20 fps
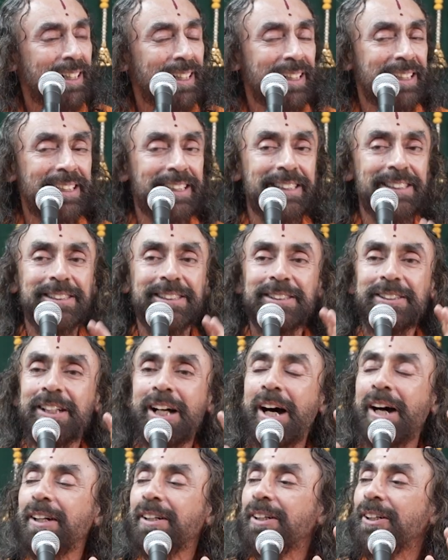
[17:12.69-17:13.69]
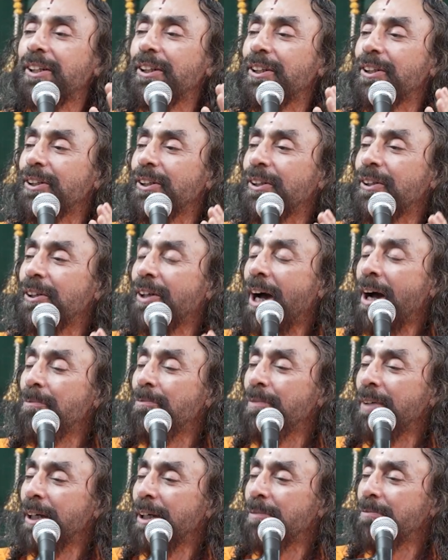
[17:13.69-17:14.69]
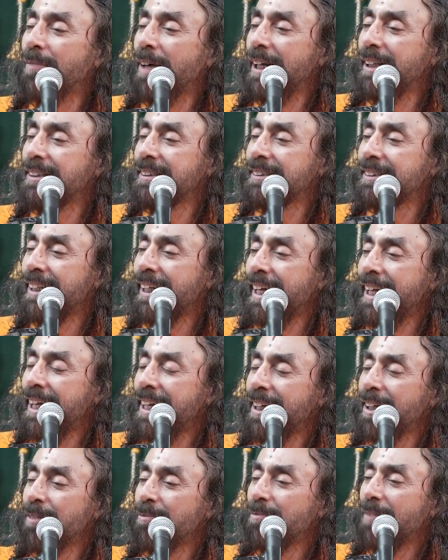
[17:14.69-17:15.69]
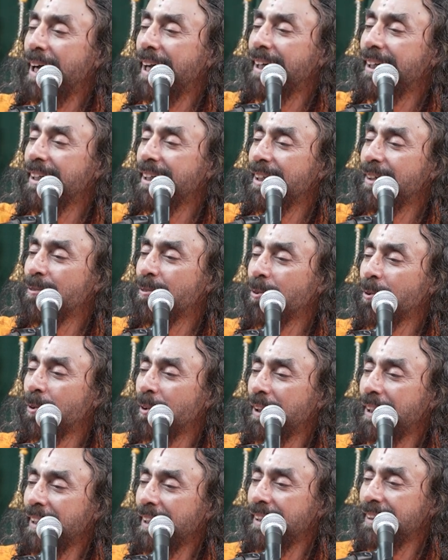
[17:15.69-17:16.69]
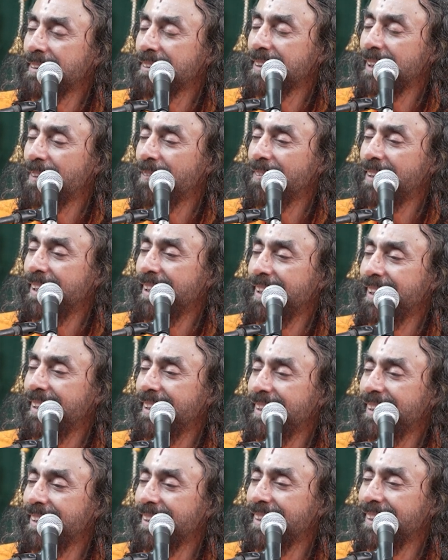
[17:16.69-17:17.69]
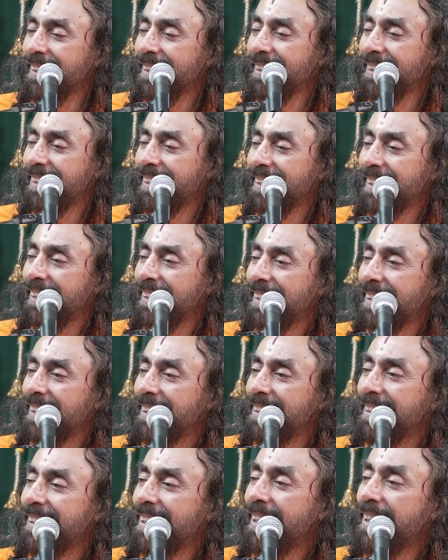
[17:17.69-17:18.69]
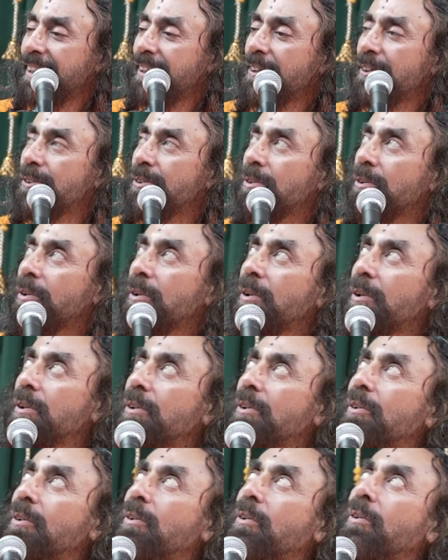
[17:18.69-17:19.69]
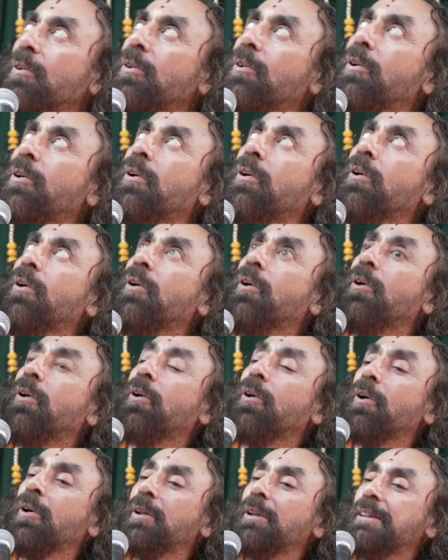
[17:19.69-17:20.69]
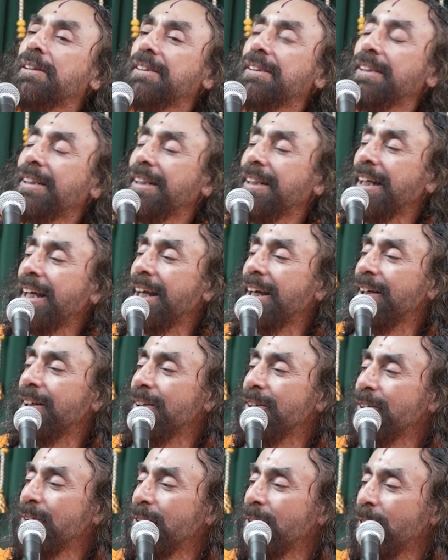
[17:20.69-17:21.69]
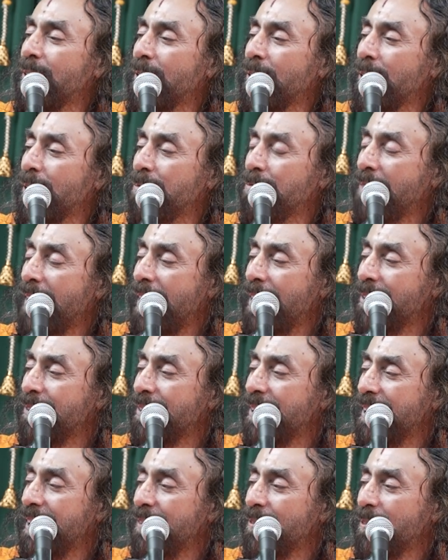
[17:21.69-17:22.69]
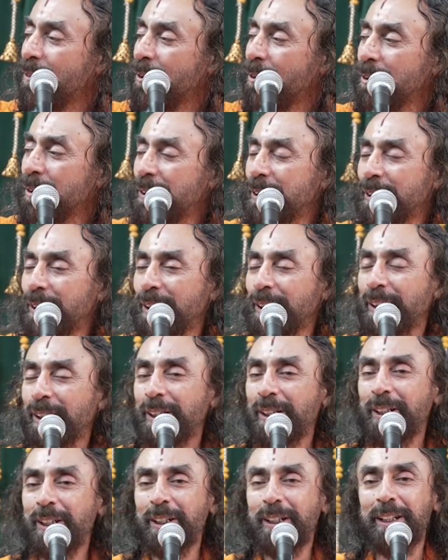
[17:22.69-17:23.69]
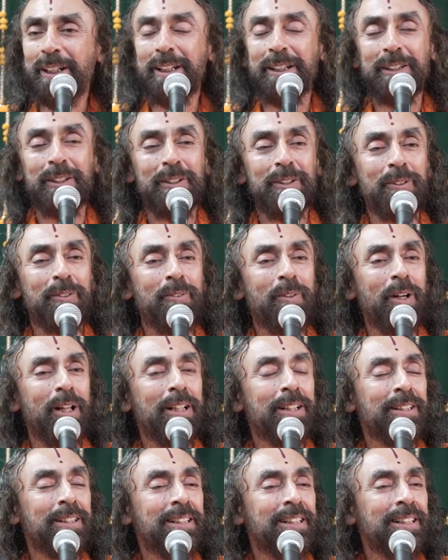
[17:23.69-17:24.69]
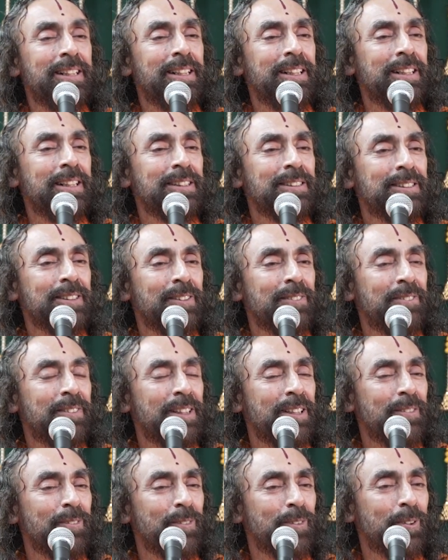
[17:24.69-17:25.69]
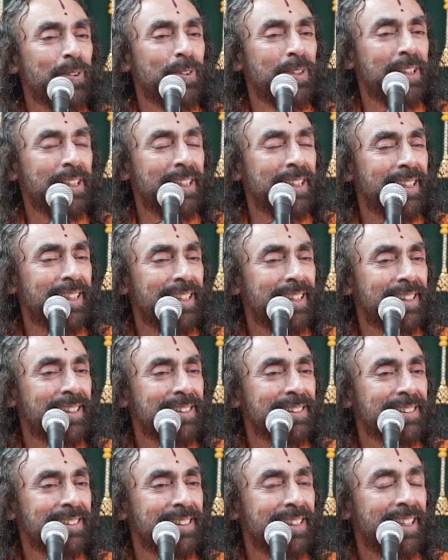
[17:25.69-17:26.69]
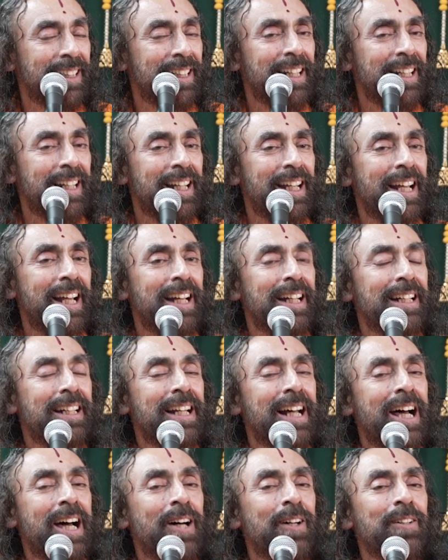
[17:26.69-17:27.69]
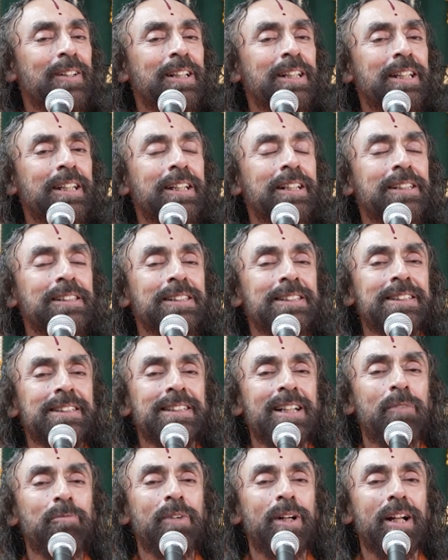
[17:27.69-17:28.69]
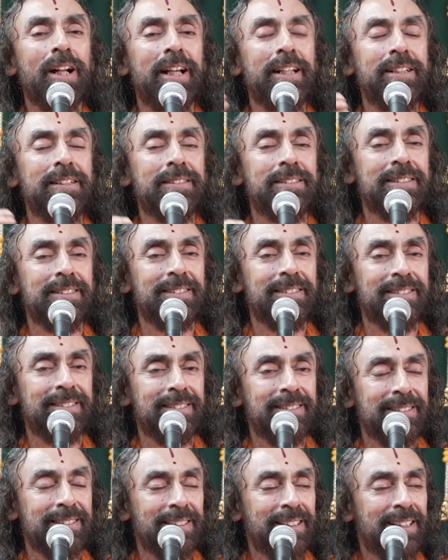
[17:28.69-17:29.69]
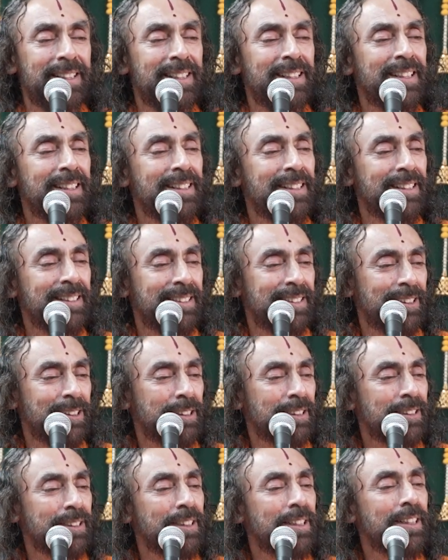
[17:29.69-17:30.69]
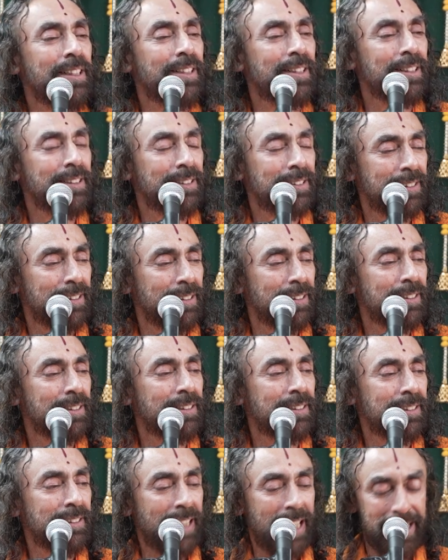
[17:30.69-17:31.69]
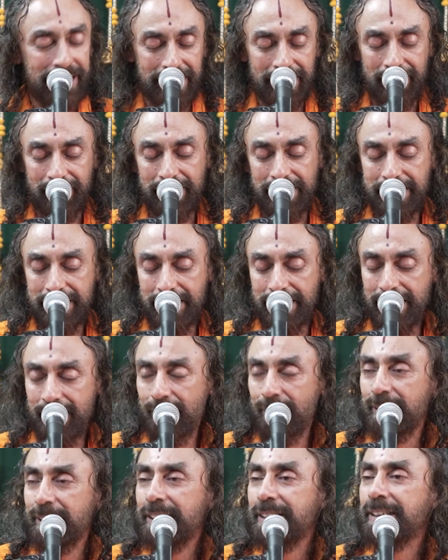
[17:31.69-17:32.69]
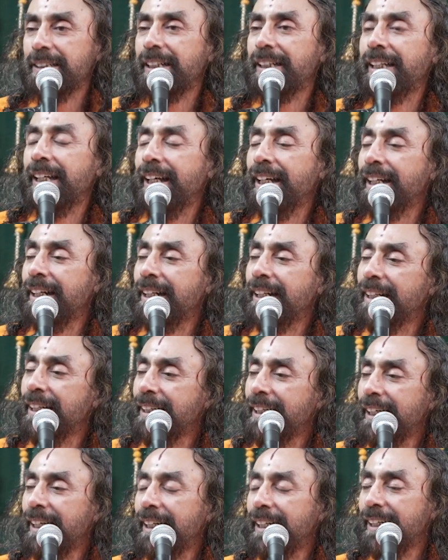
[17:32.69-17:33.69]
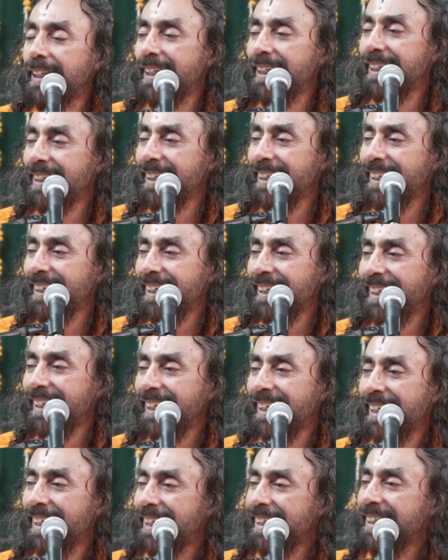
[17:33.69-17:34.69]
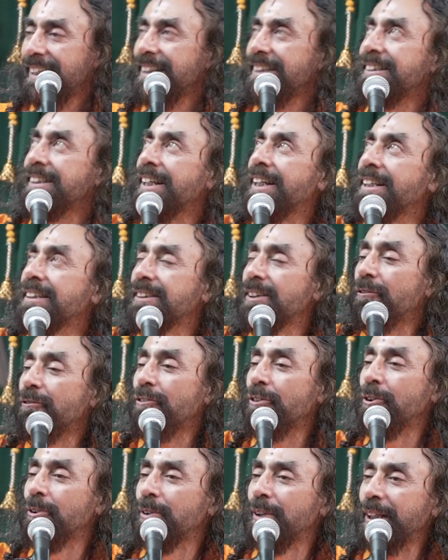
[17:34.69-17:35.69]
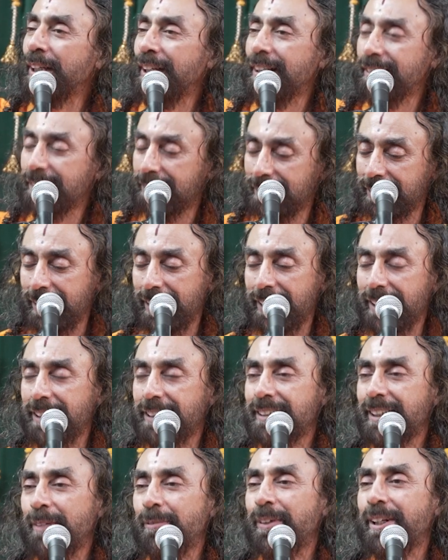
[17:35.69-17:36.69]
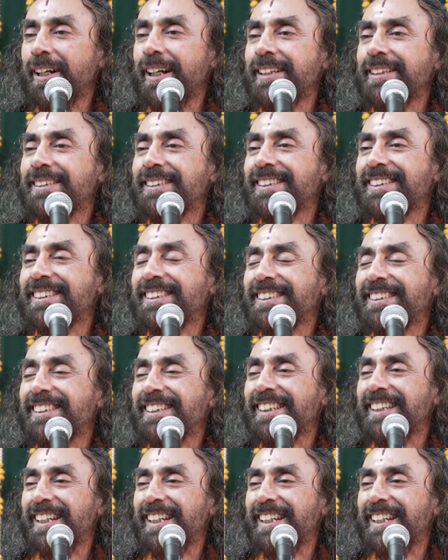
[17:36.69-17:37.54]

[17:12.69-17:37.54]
He started the topic by saying, my devotees are very dear. Then he showed the whole scenario about devotion and the qualities of devotees. And now he summarizes. This is Sri Krishna's style, which he uses again and again and again. He says a few things, then he summarizes.